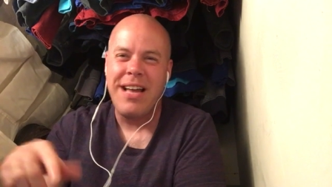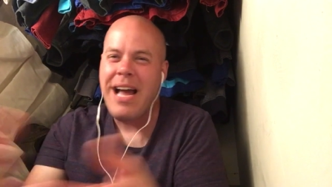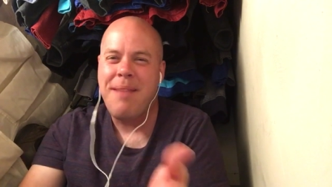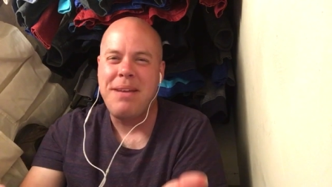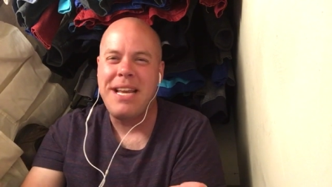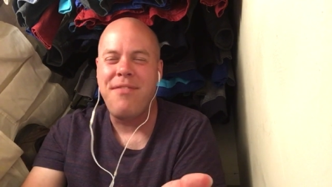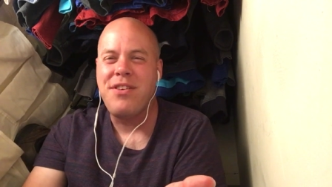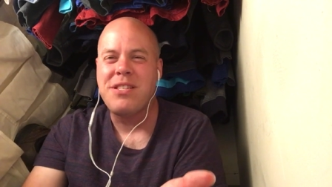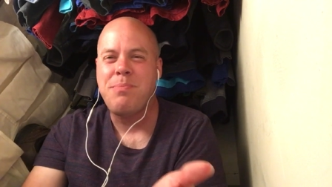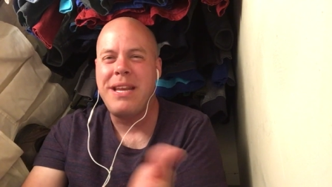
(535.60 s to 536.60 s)
I mean, if
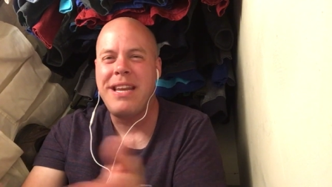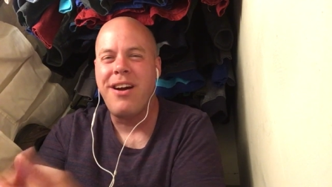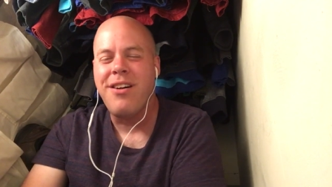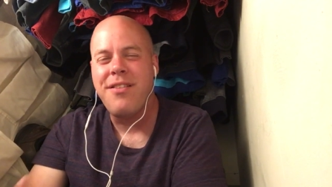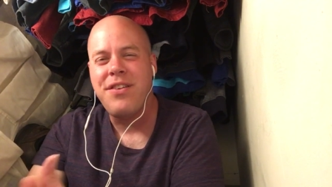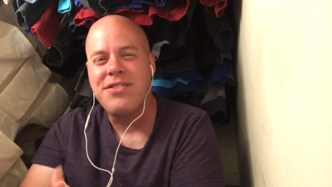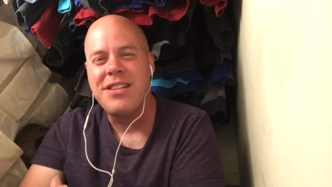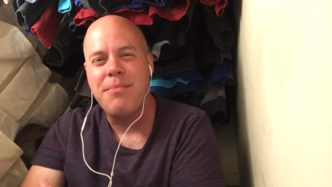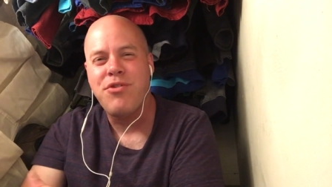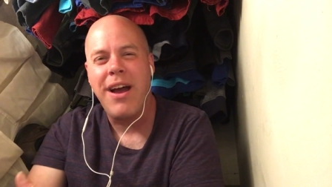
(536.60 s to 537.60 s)
you're spending all of your
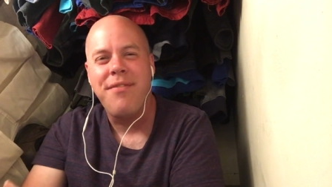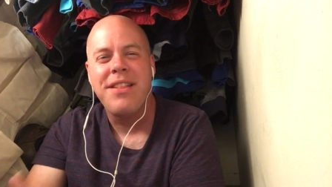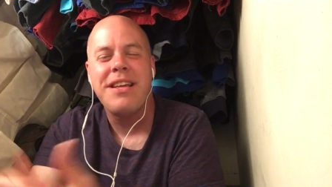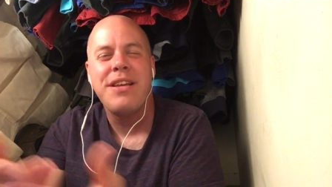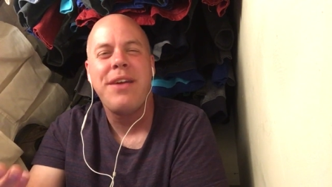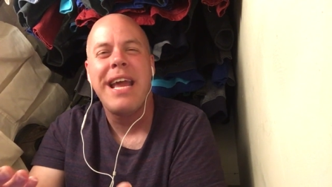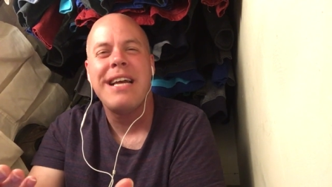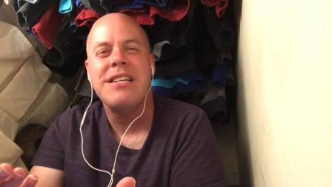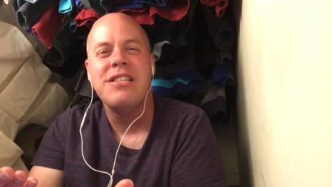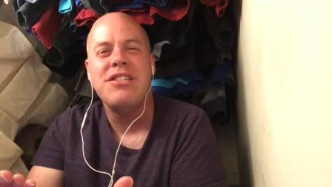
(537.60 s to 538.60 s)
time traveling, you
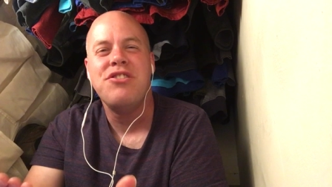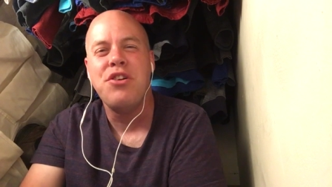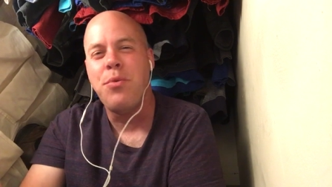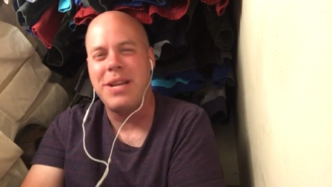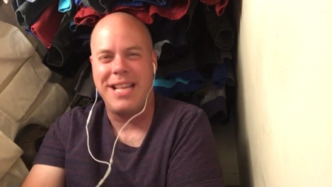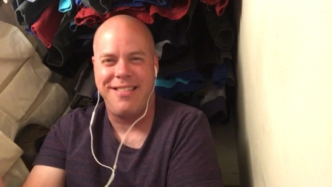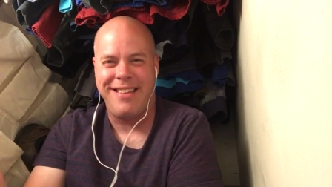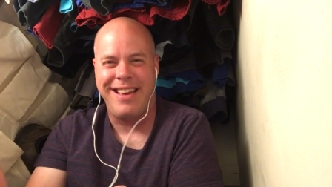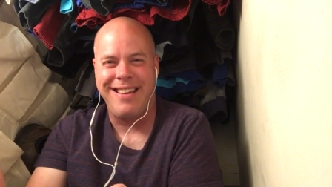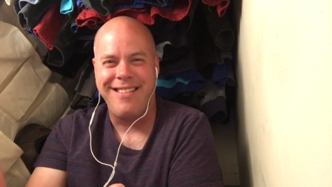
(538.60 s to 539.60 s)
can't do
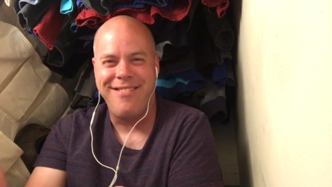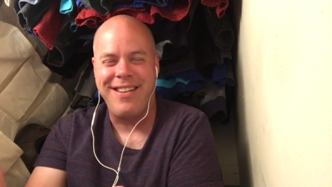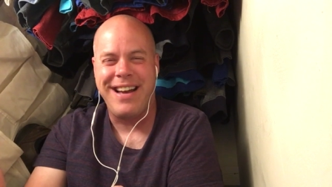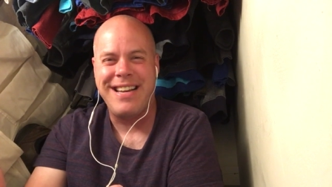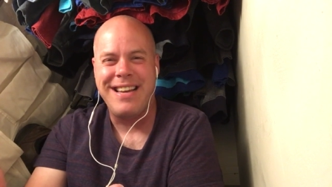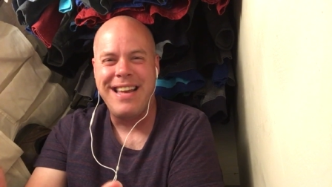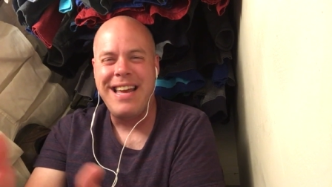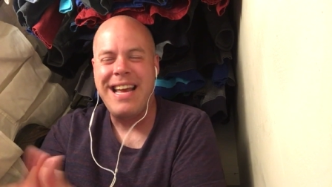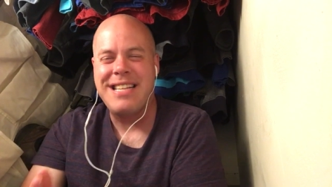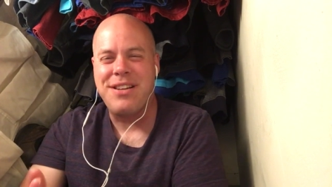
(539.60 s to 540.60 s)
anything, right?
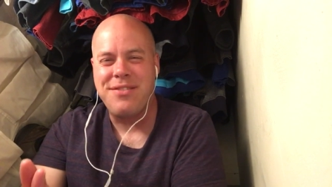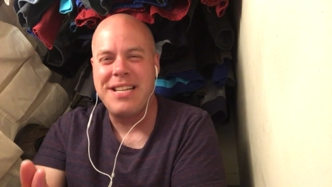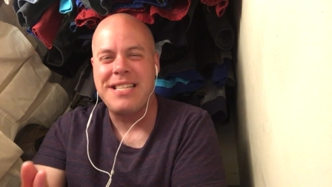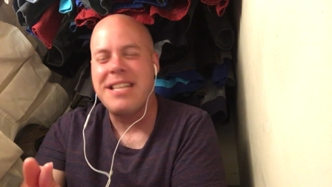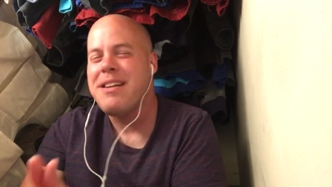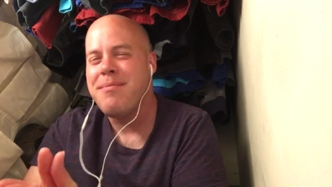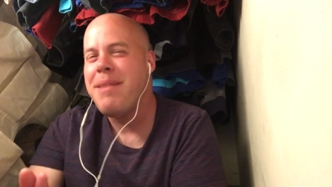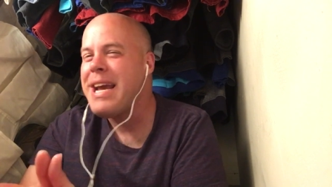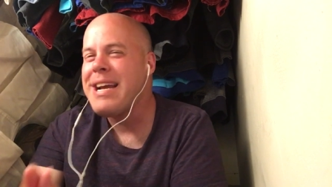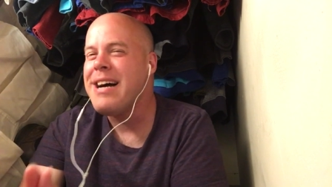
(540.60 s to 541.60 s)
And so doesn't it
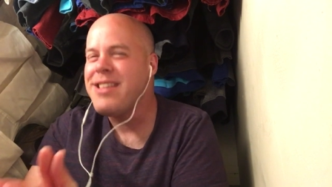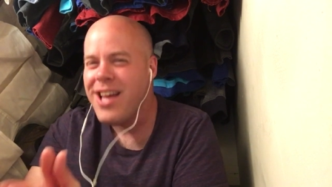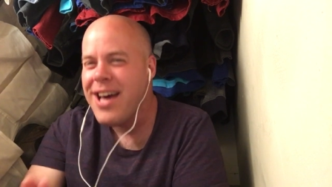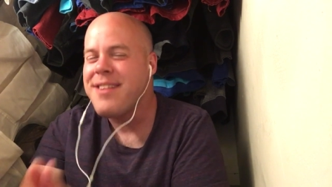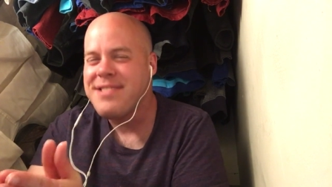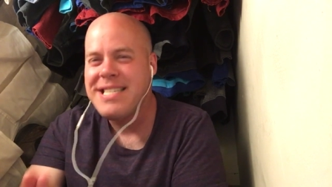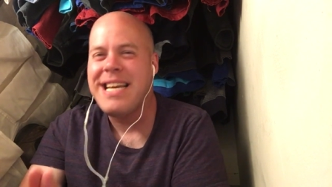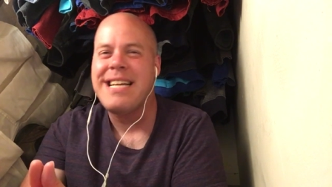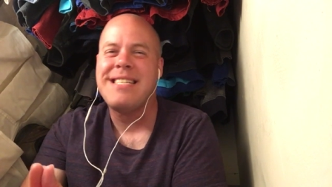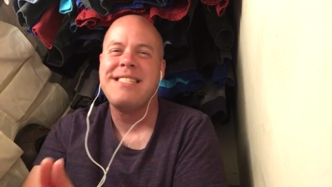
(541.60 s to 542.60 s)
make a lot of
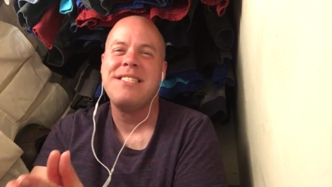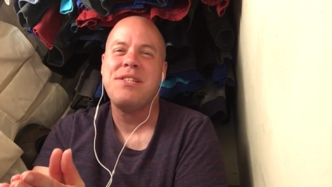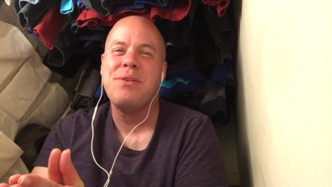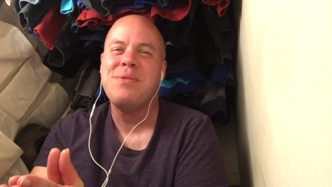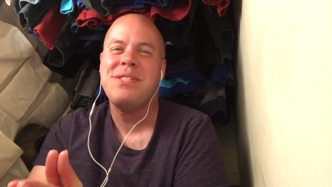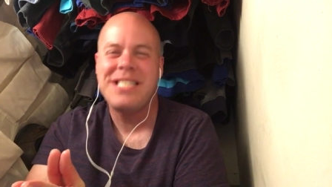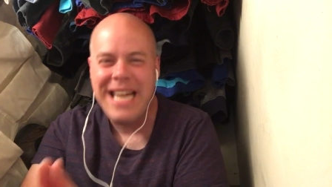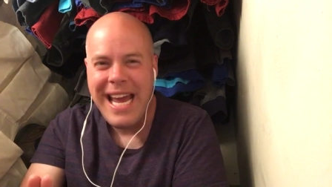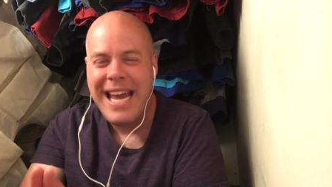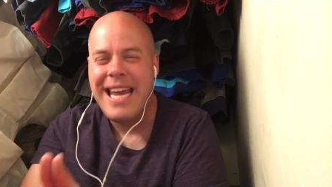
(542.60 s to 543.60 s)
sense to
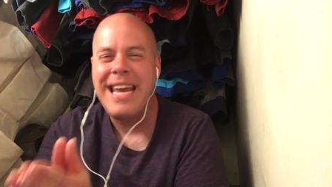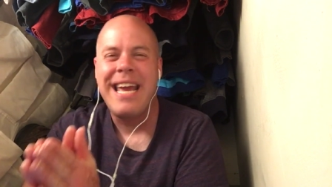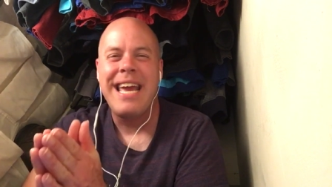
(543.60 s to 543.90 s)
stay